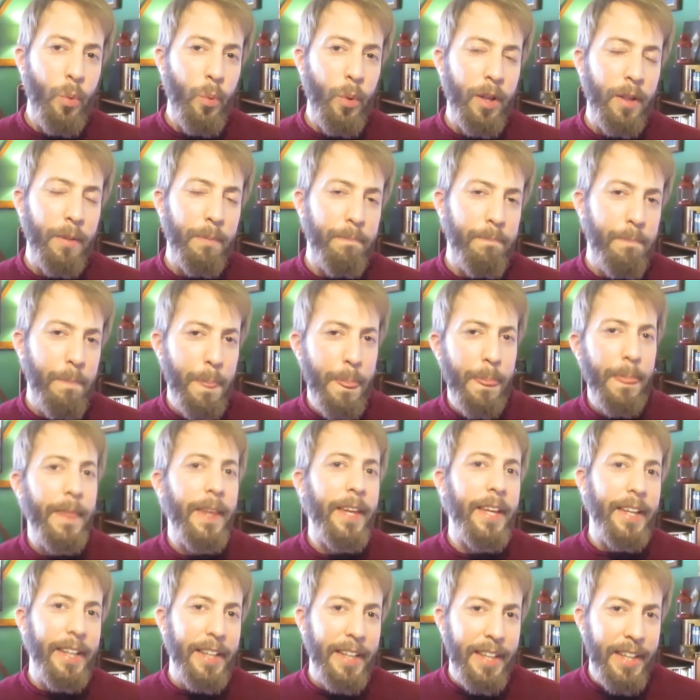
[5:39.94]
Well,
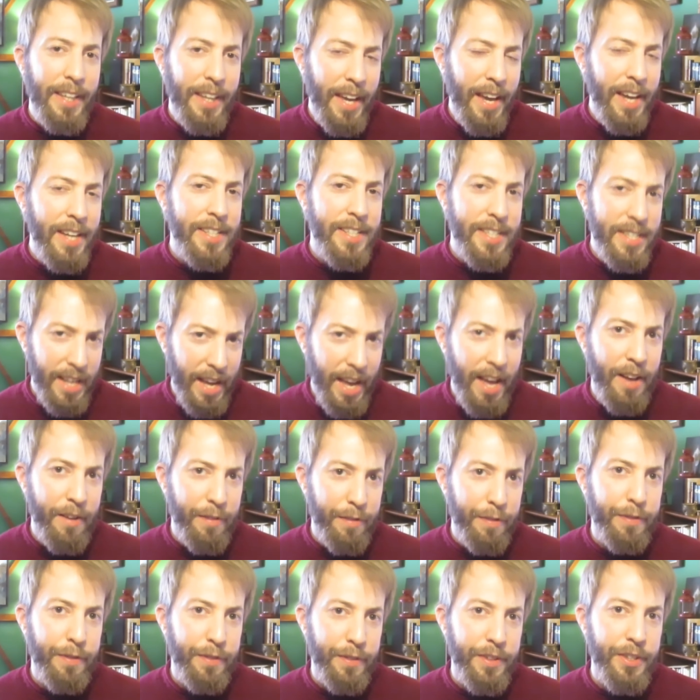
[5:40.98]
cats
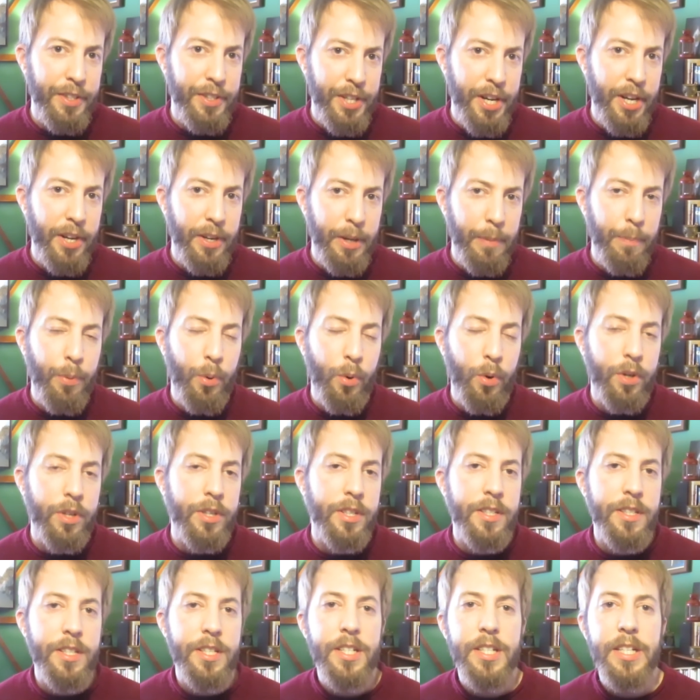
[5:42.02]
have their
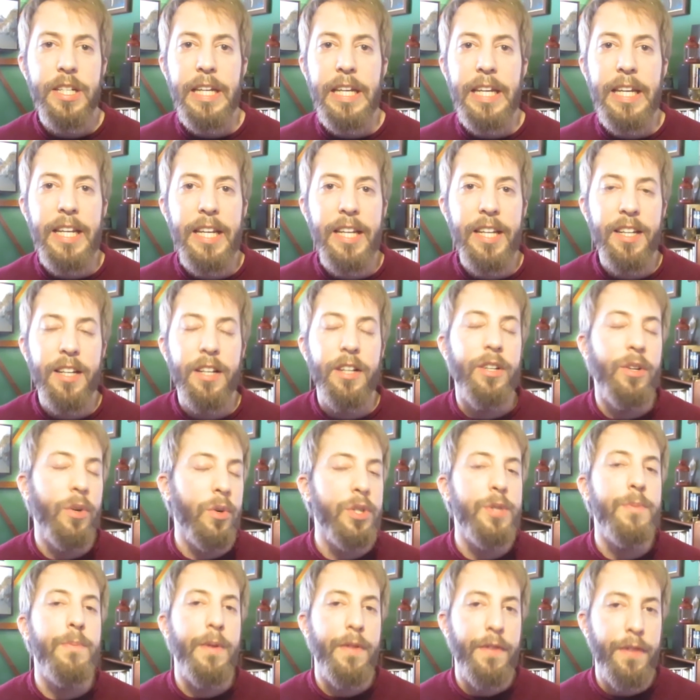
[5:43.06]
importance in
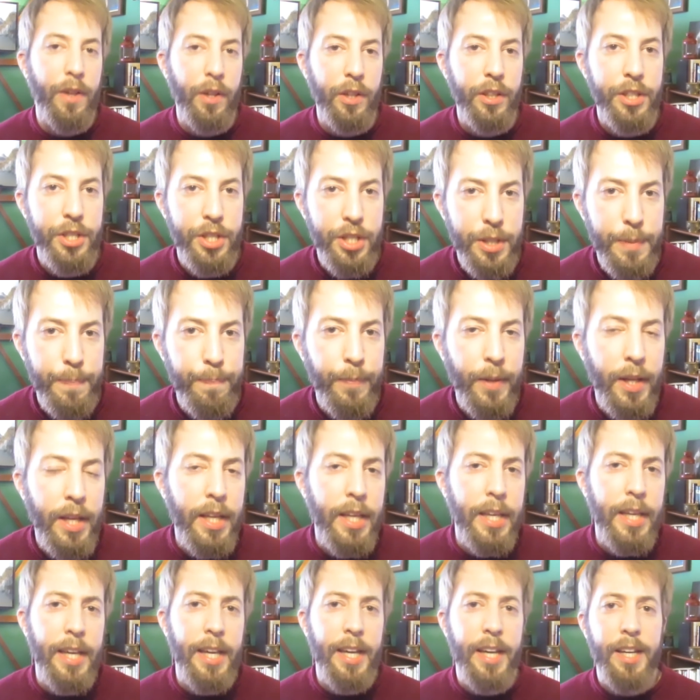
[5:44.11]
Norse mythology
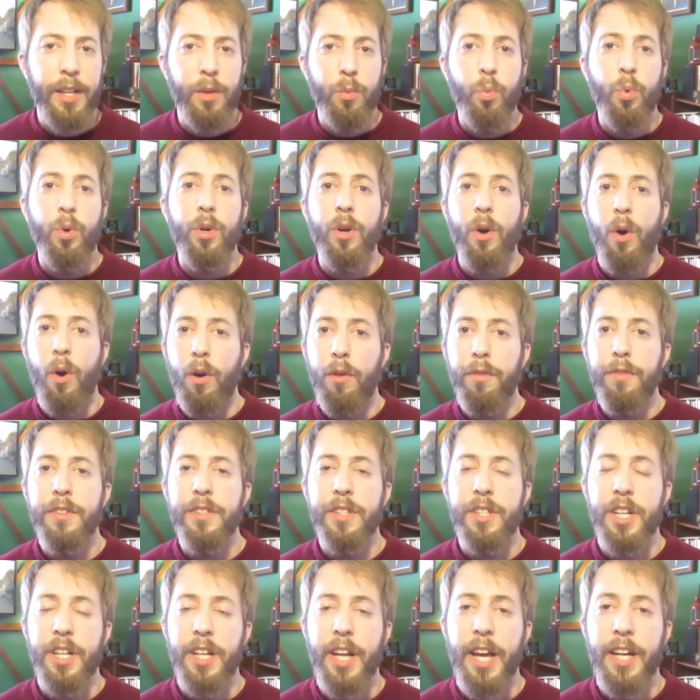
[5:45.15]
and were
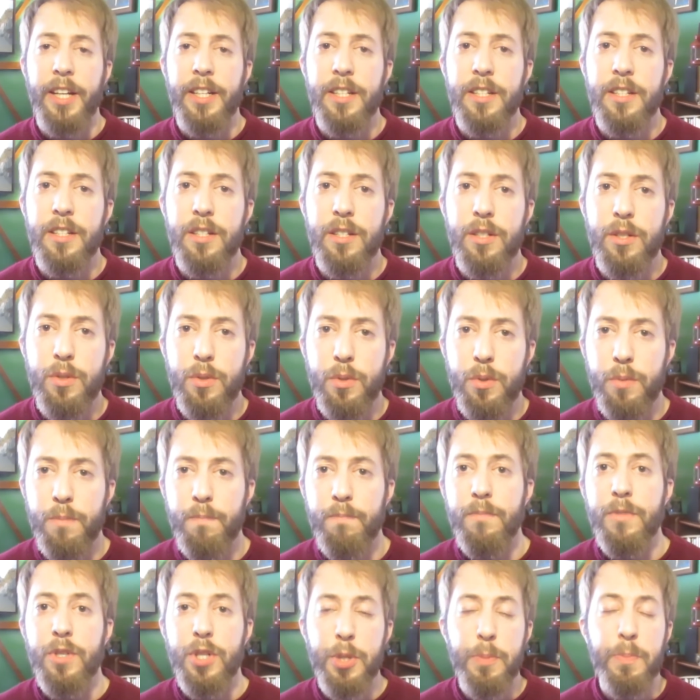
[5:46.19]
often connected to
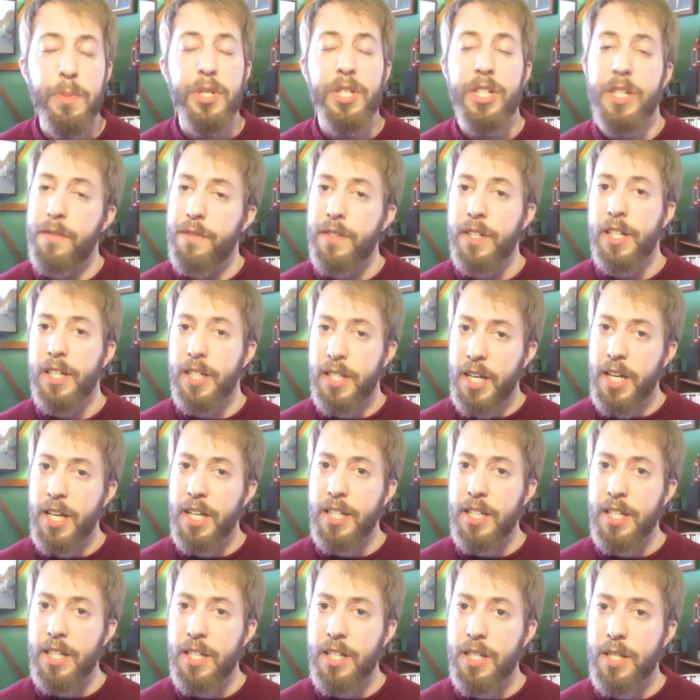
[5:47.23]
specific
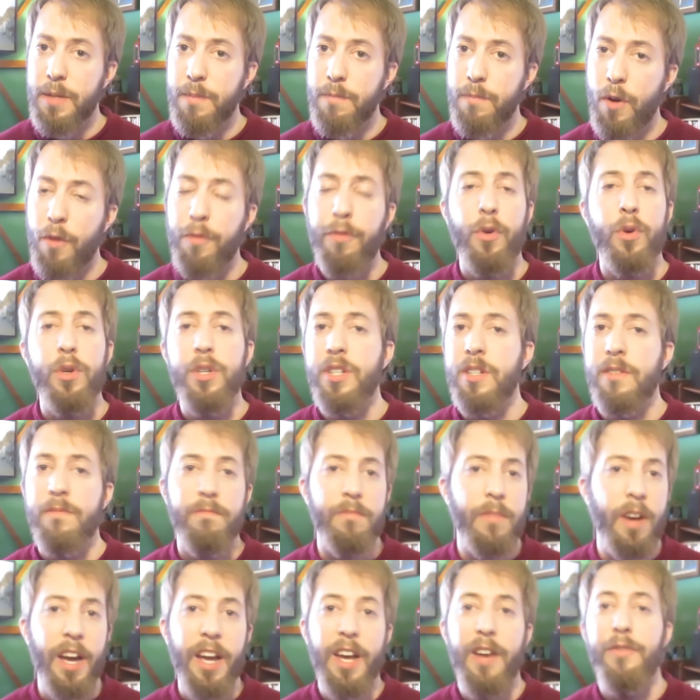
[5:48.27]
deities. Of course,
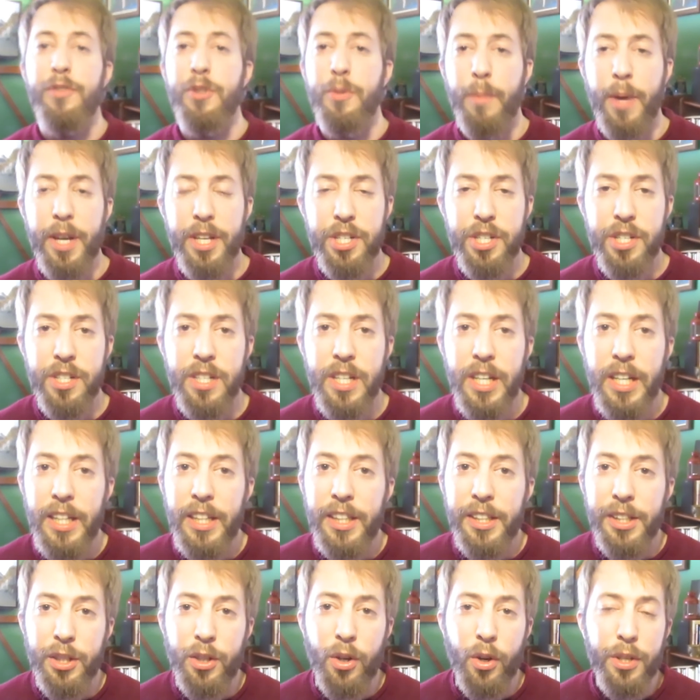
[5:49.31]
I have to mention
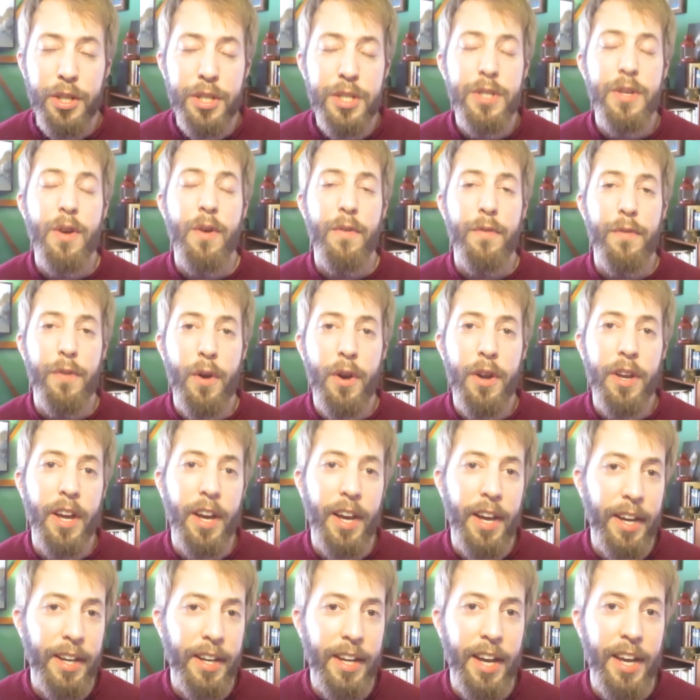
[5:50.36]
the goddess
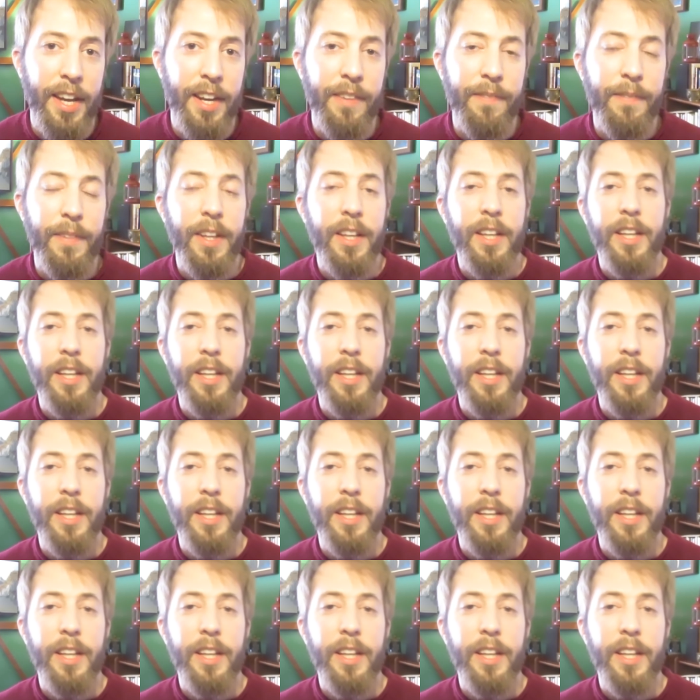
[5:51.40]
Freyja again,